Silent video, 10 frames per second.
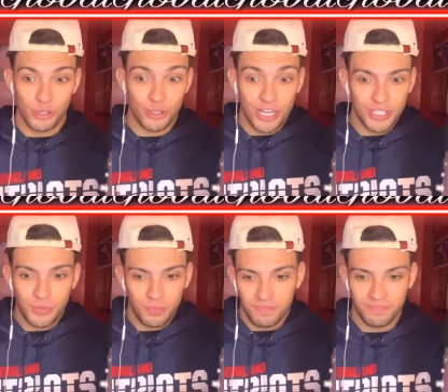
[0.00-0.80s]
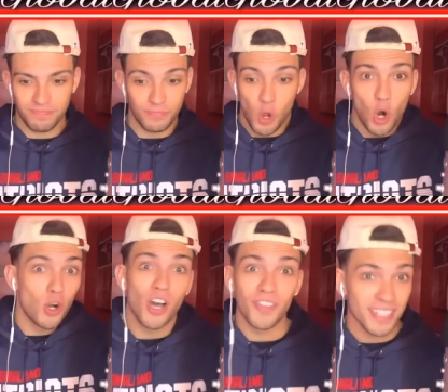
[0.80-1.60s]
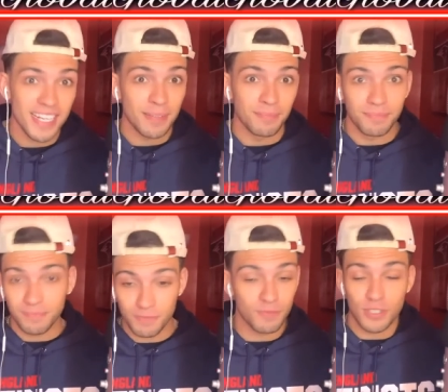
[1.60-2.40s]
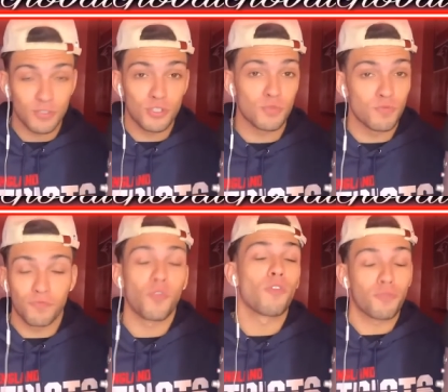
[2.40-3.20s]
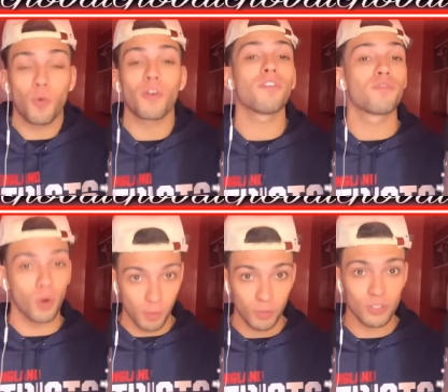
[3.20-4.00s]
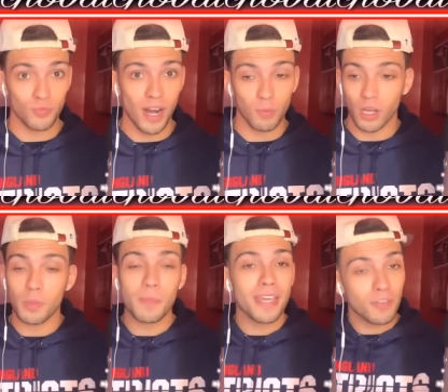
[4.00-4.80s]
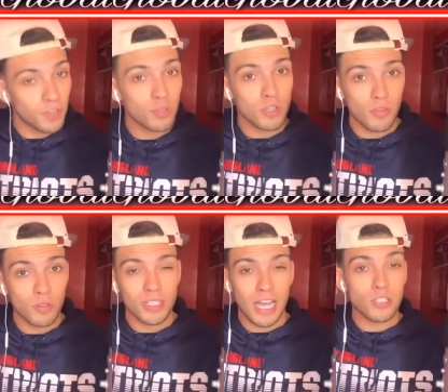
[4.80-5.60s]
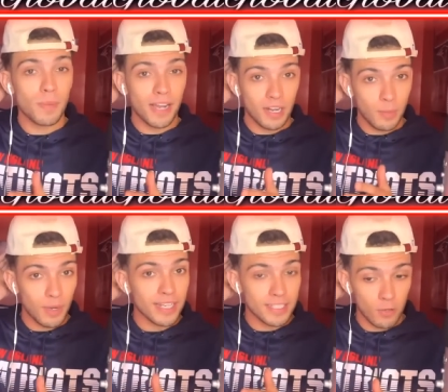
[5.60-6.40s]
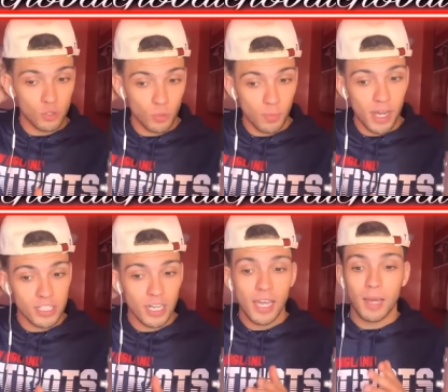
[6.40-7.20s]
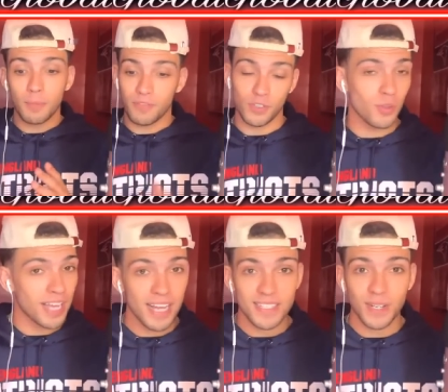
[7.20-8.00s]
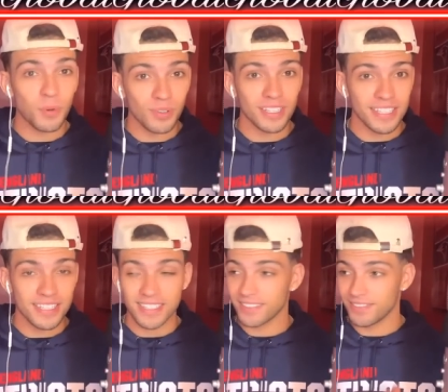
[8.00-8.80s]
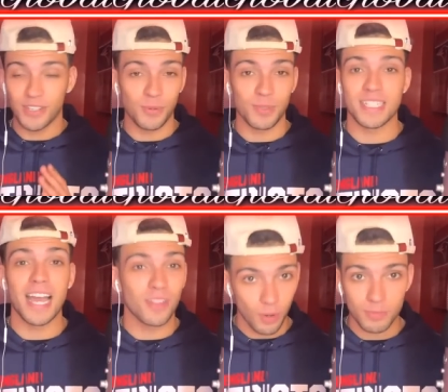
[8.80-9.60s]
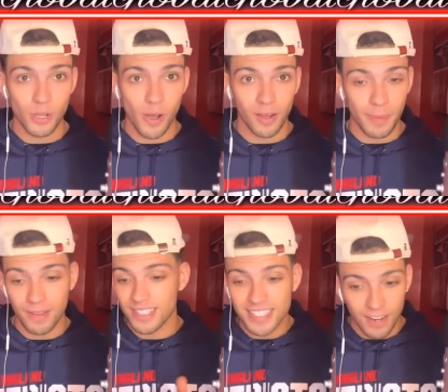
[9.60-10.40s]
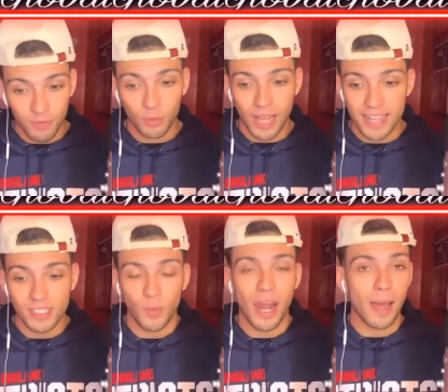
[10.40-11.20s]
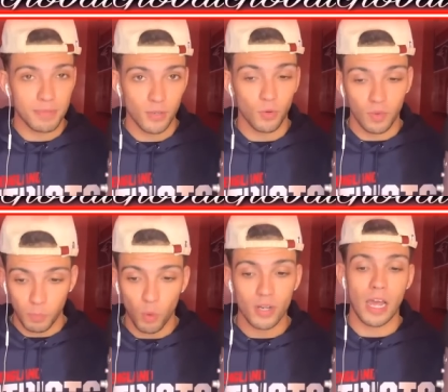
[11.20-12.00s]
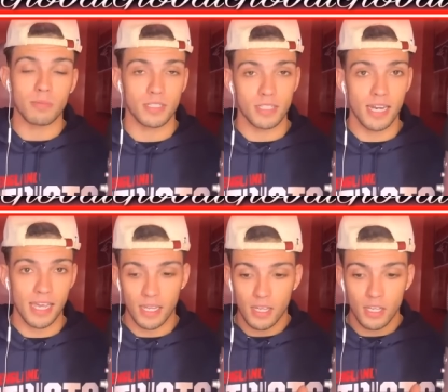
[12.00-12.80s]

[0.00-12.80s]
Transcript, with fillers: just aren't on the team for, for and foremost, right? We're going to be making videos on those guys, so I'm not going to break it down too much. But if you know the guys that were released, they know exactly what I'm talking about. Several guys that were absent were reported absent today